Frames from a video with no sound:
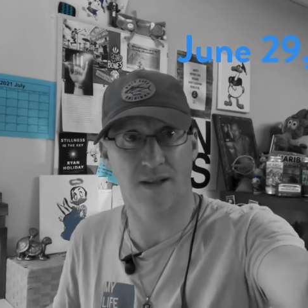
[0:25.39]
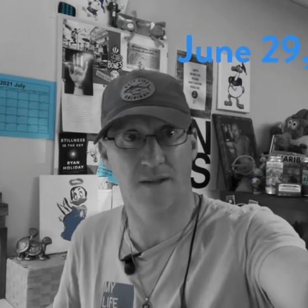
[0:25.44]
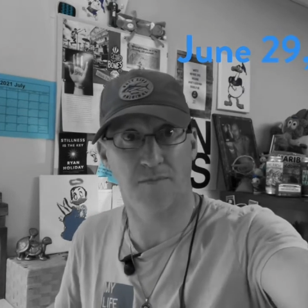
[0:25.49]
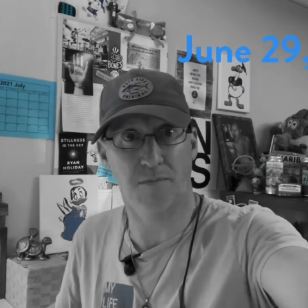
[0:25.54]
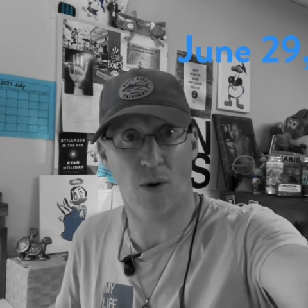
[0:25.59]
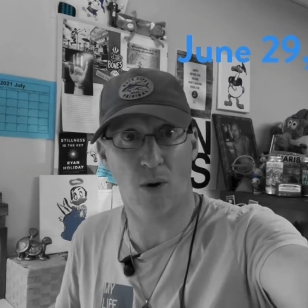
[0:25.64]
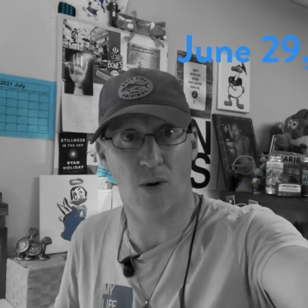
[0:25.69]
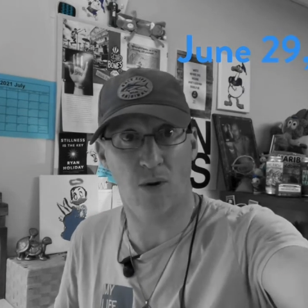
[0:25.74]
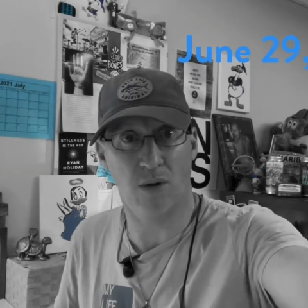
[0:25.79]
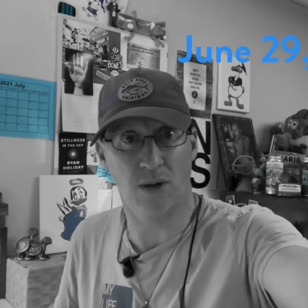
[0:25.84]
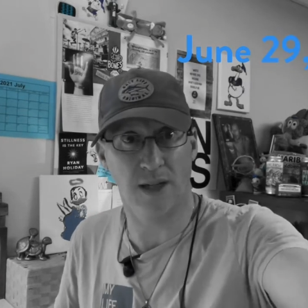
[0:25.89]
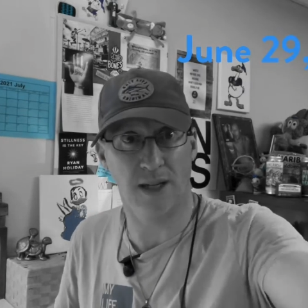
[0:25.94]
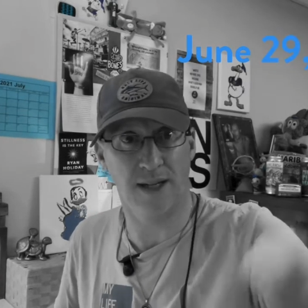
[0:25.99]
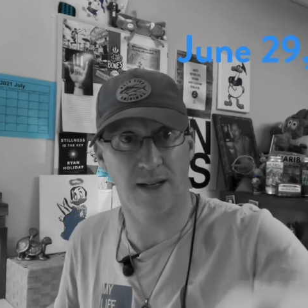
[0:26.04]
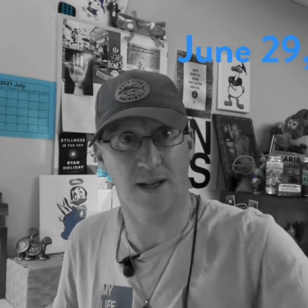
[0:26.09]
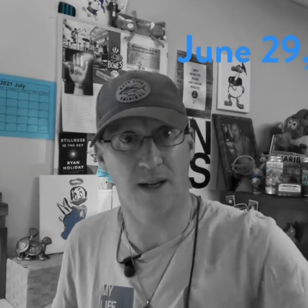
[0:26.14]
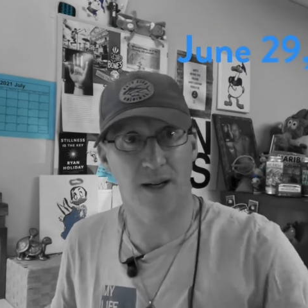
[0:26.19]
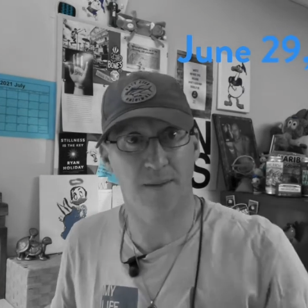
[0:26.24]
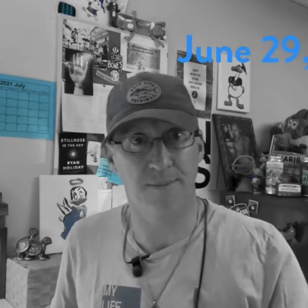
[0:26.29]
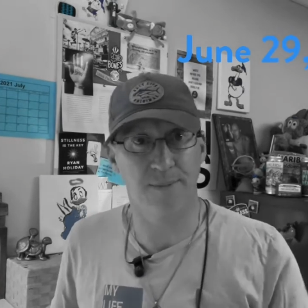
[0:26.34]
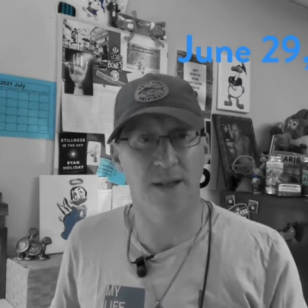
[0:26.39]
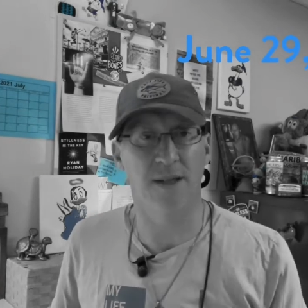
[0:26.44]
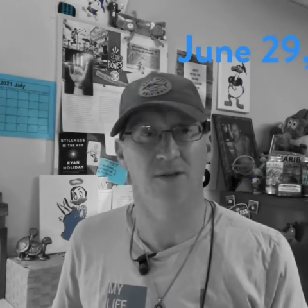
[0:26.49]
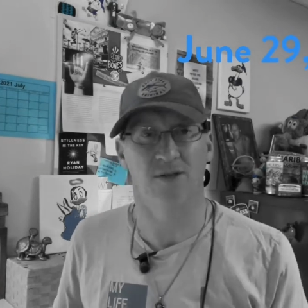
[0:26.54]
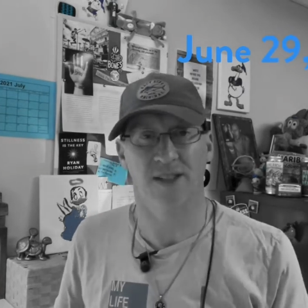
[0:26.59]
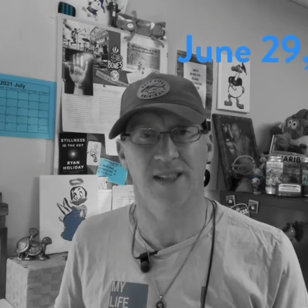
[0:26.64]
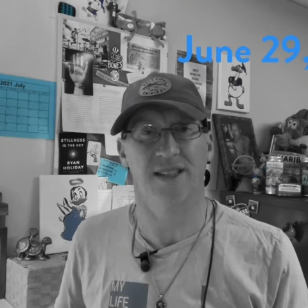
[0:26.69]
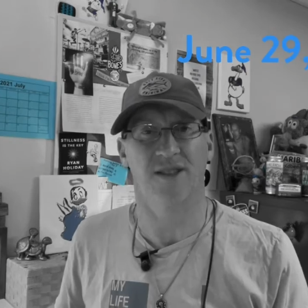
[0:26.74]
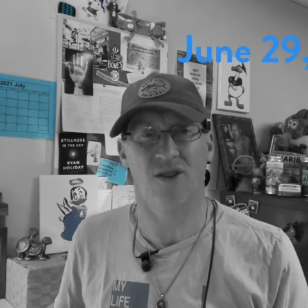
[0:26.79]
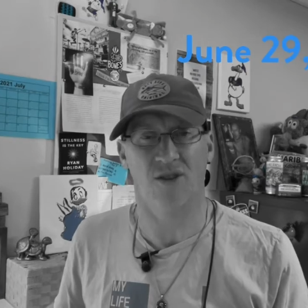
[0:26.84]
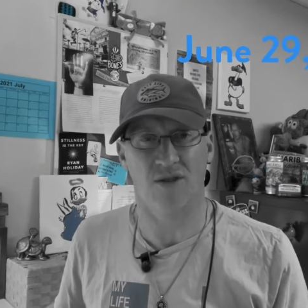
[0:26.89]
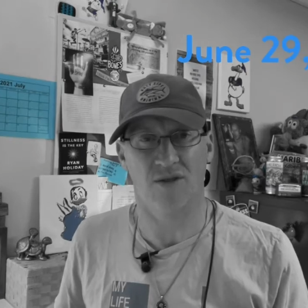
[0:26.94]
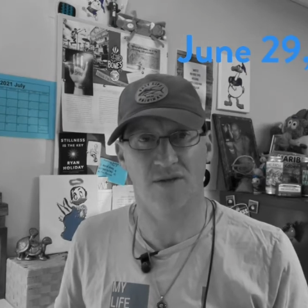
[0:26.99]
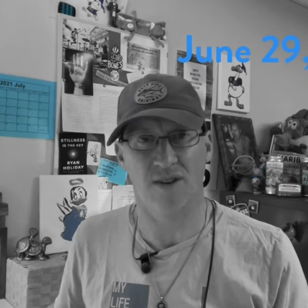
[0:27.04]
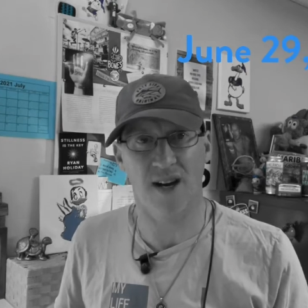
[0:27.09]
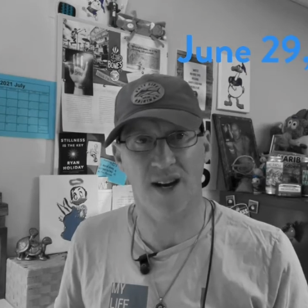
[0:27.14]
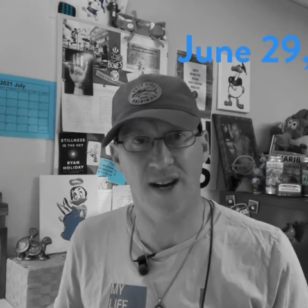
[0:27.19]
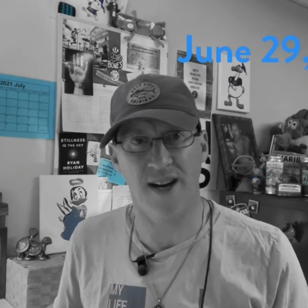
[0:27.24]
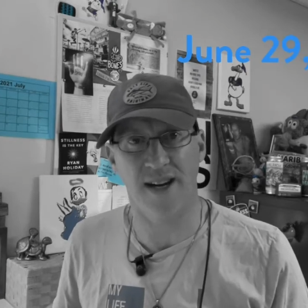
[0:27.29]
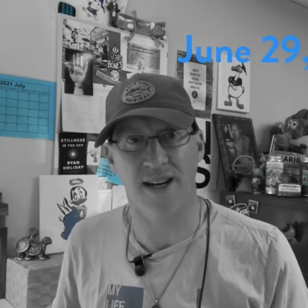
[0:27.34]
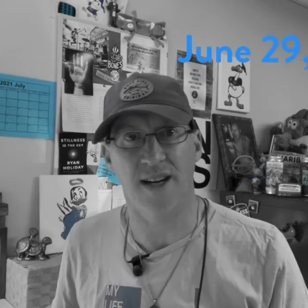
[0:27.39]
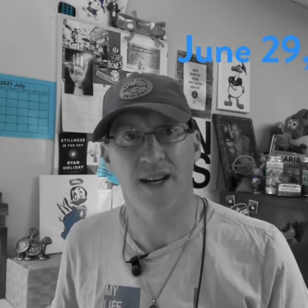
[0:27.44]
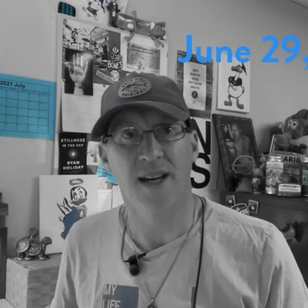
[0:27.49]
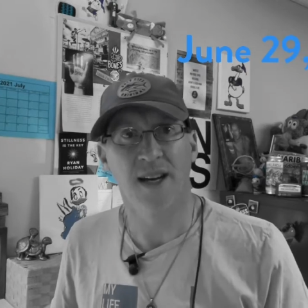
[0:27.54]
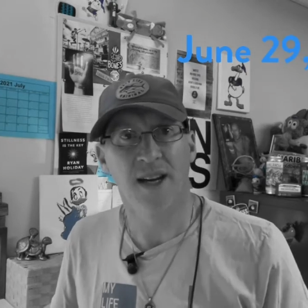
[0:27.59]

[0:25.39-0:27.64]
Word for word: the ball lit up, and I was like, all right.